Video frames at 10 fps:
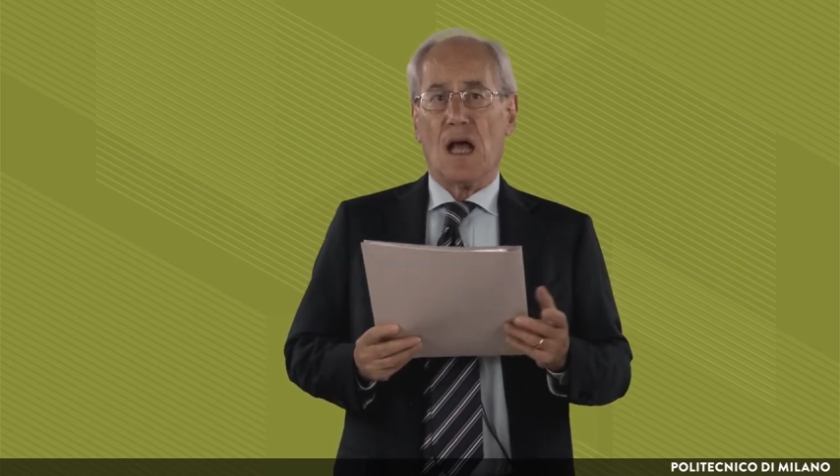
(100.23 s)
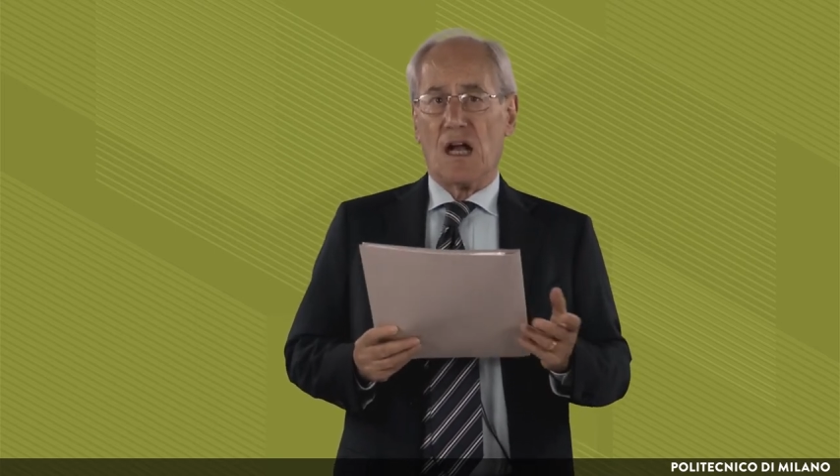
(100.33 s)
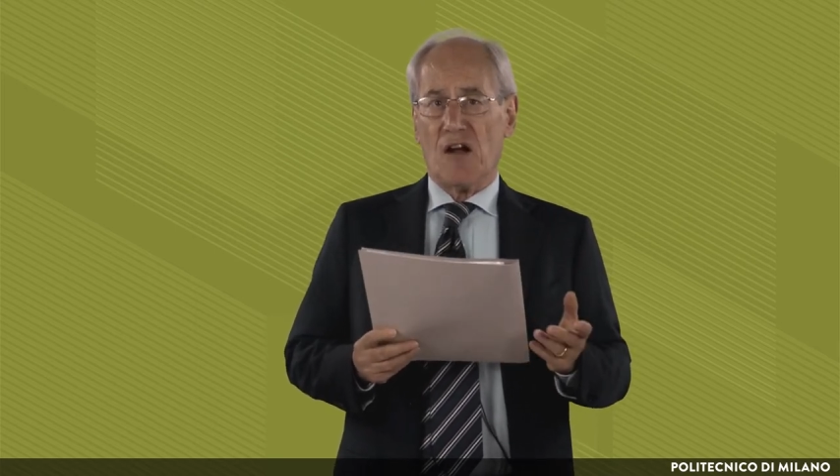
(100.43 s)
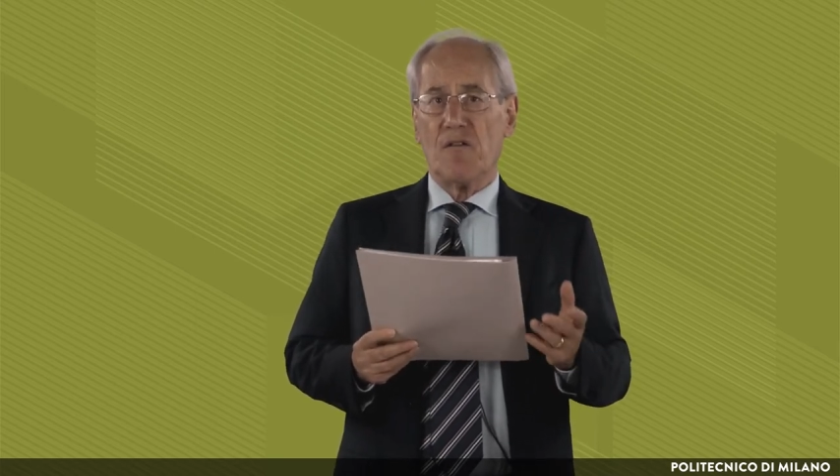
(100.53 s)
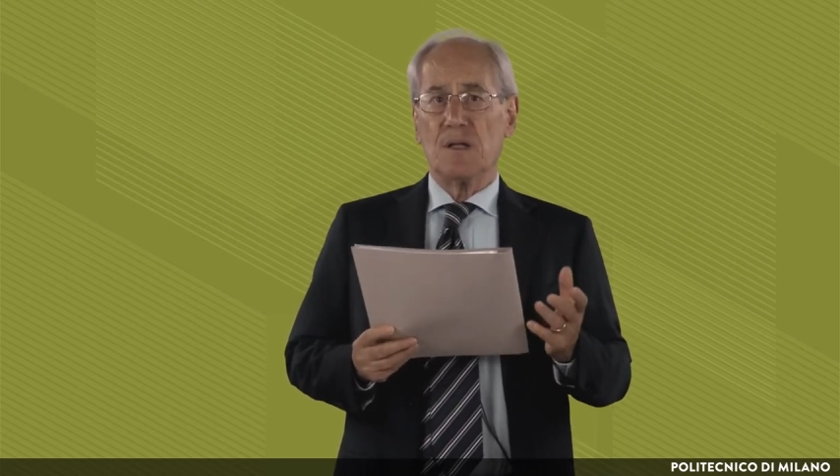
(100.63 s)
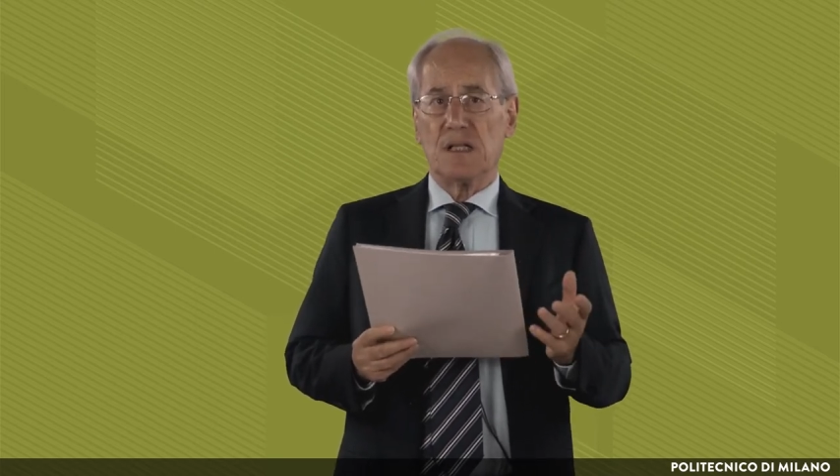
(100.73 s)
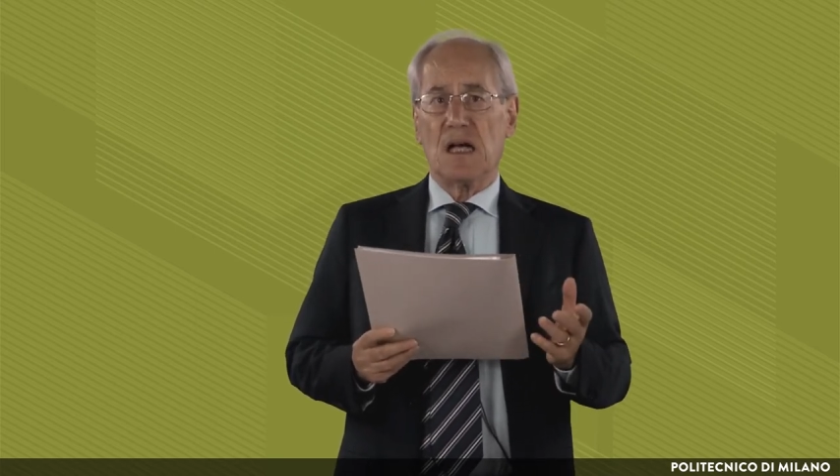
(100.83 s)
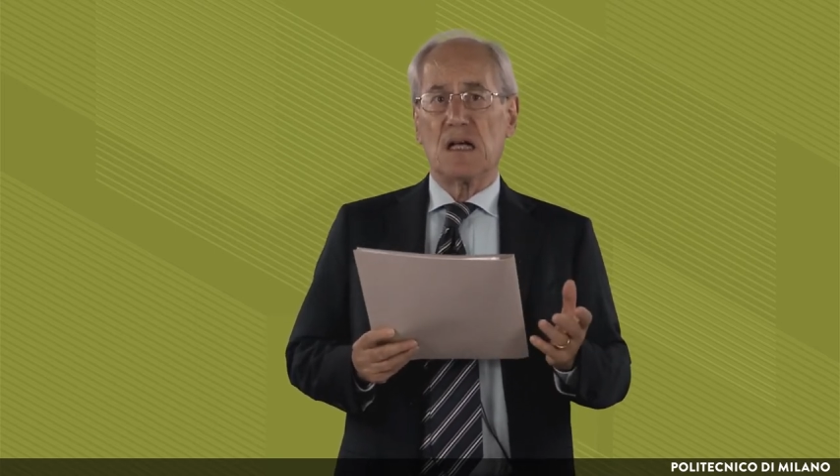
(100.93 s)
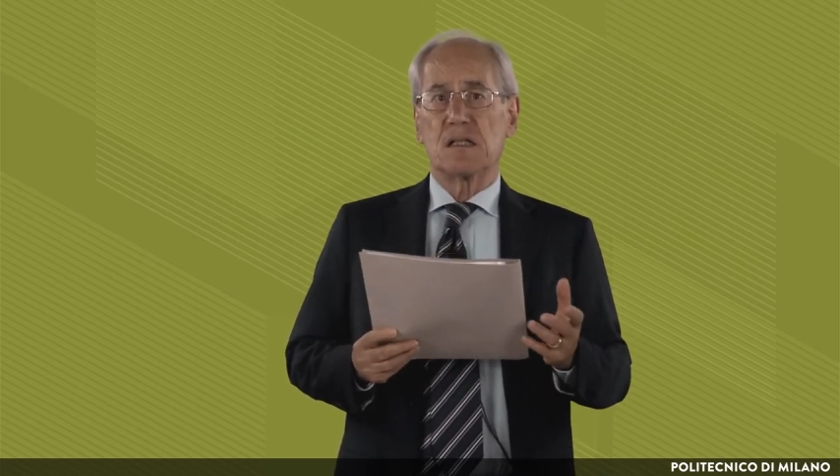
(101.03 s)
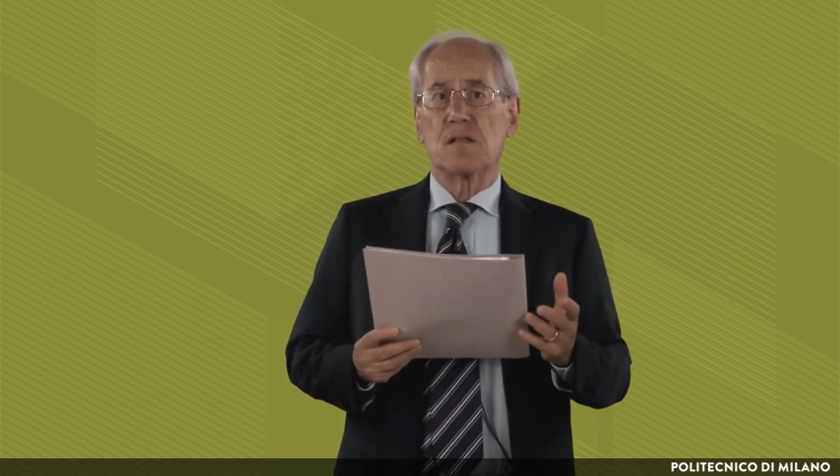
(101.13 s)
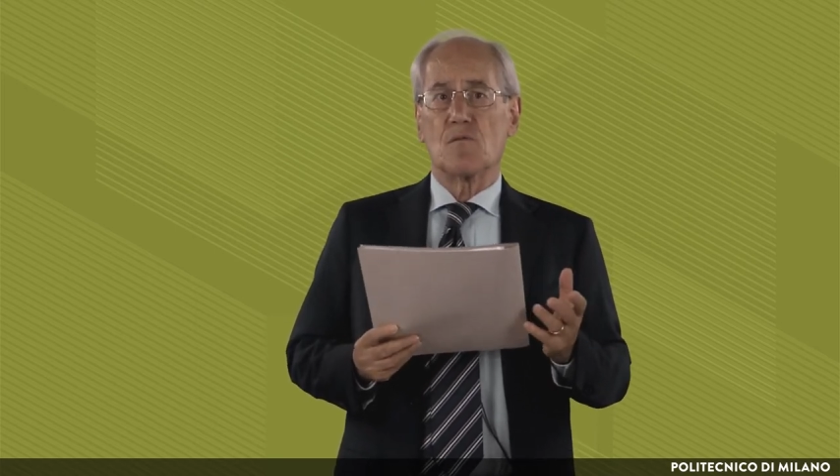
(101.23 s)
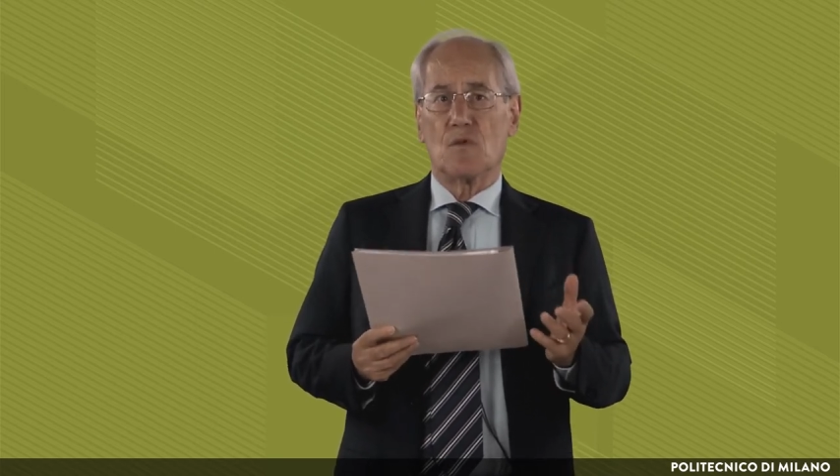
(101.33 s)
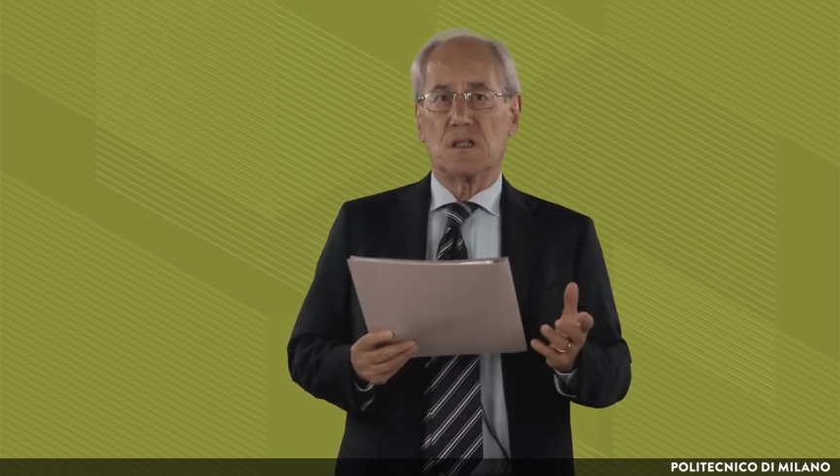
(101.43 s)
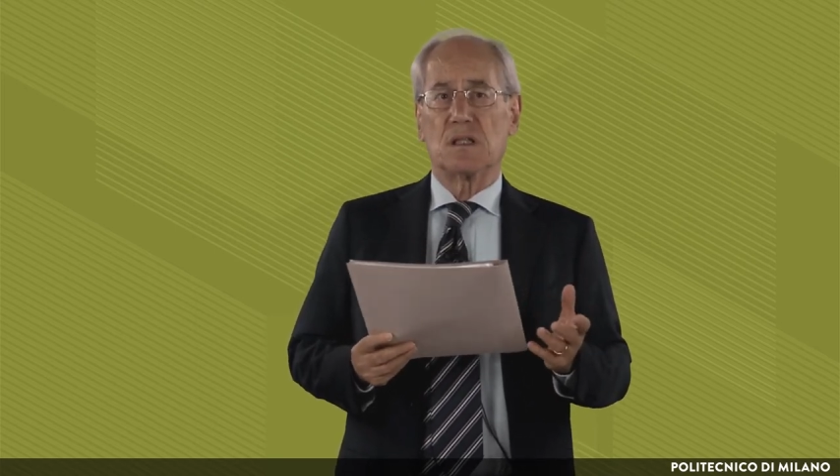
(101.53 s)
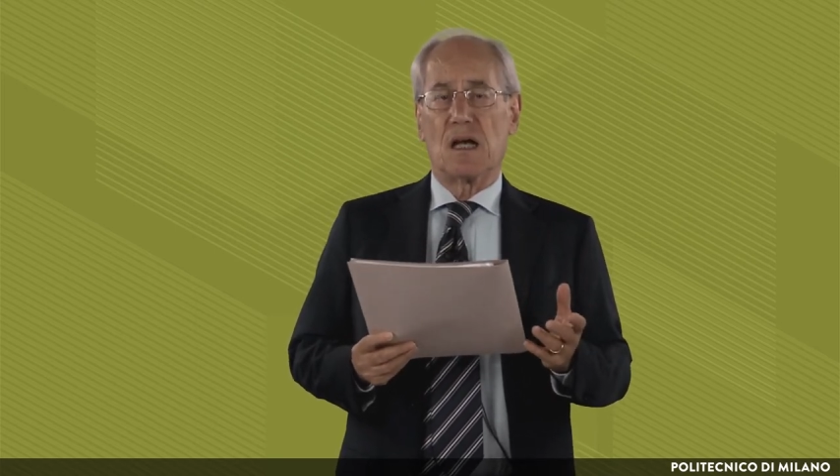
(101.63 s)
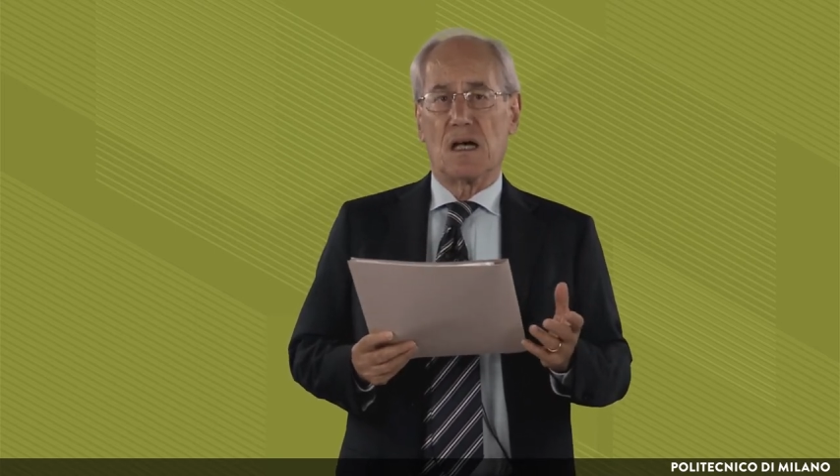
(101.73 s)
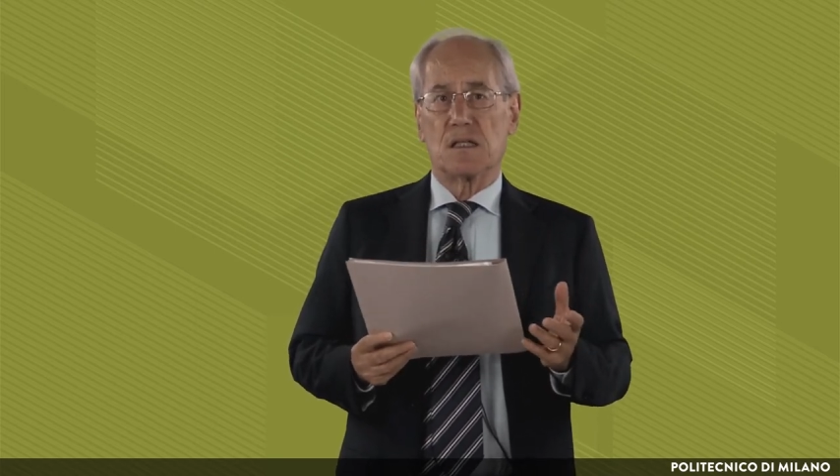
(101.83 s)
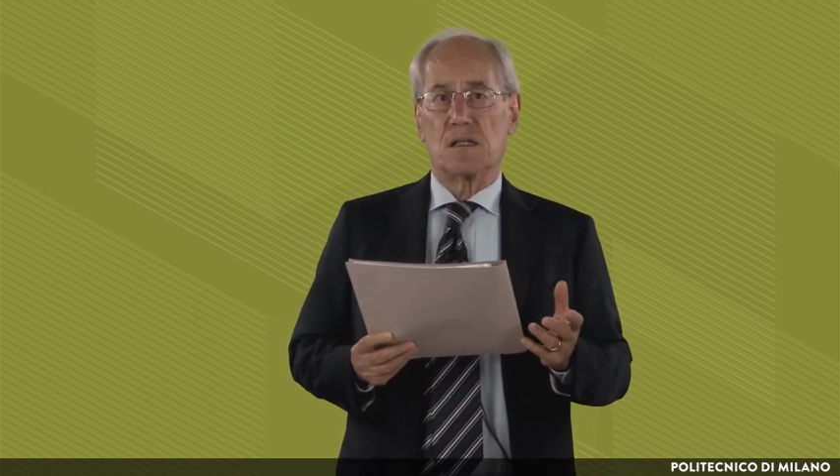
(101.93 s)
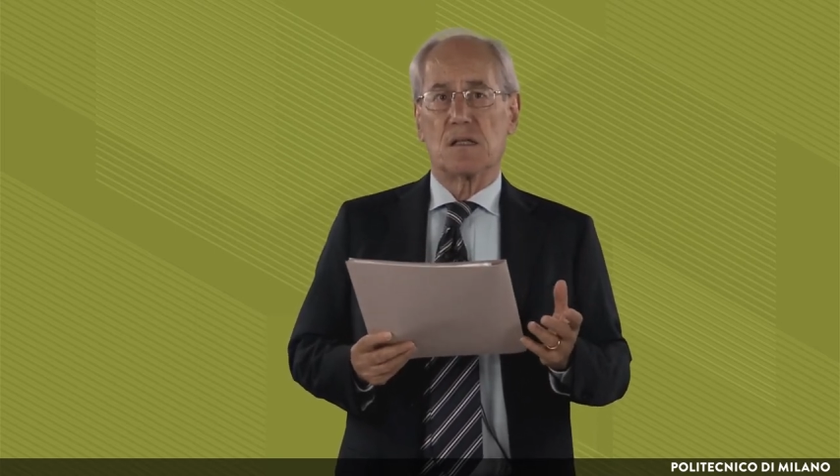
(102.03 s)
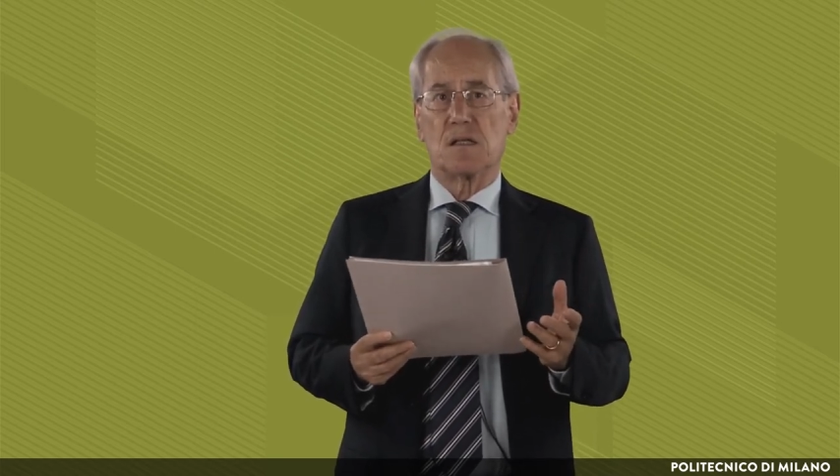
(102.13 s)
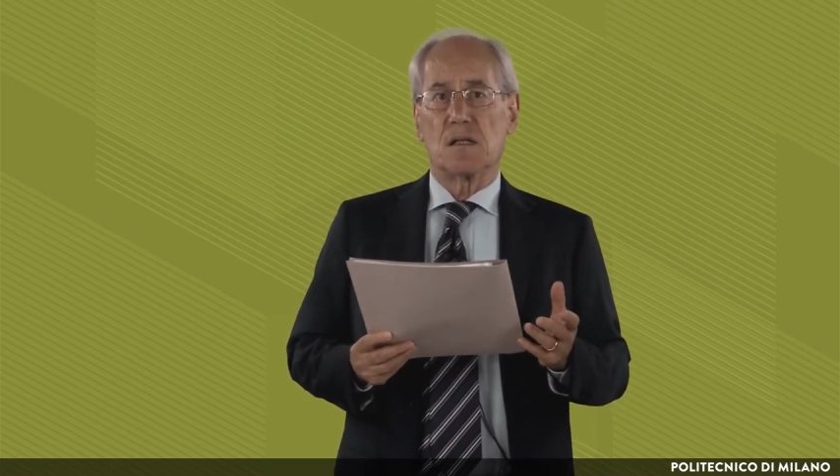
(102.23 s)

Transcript: A government does what it does.